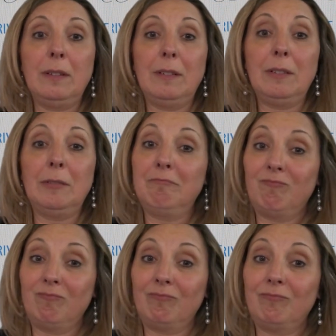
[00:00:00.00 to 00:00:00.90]

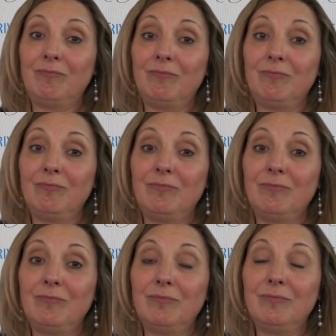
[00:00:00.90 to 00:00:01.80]

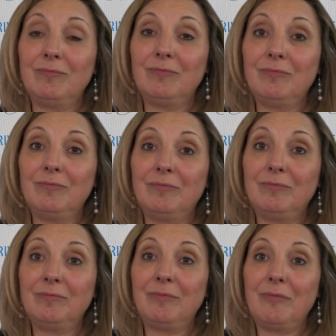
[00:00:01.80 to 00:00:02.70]

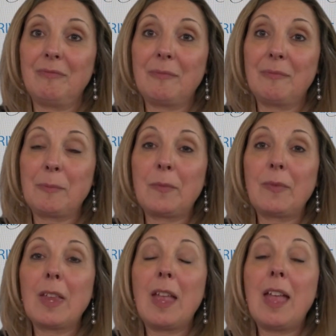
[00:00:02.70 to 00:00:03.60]

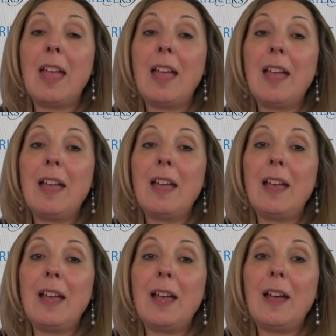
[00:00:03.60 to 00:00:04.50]

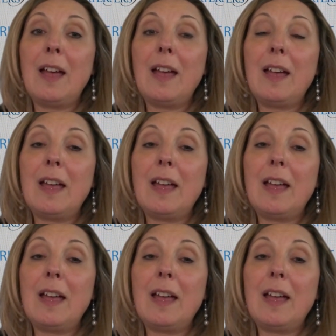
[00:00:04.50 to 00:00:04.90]
No one is speaking in this clip.